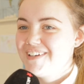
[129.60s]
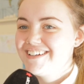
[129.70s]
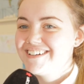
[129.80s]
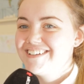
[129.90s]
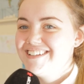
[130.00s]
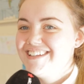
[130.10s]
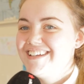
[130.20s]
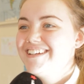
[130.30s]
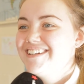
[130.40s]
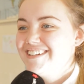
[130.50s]
with
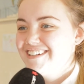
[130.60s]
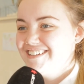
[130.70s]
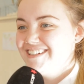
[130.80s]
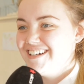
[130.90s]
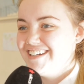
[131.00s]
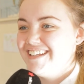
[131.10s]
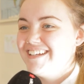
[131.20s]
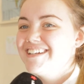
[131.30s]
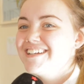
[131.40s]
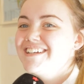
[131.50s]
IT, I
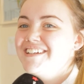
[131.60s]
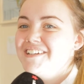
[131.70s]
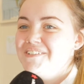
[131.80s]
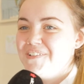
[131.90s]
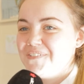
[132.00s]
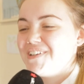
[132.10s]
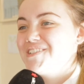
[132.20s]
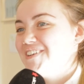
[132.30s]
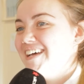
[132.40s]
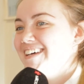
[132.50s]
think, but I'm
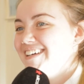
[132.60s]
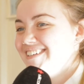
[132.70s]
not sure yet.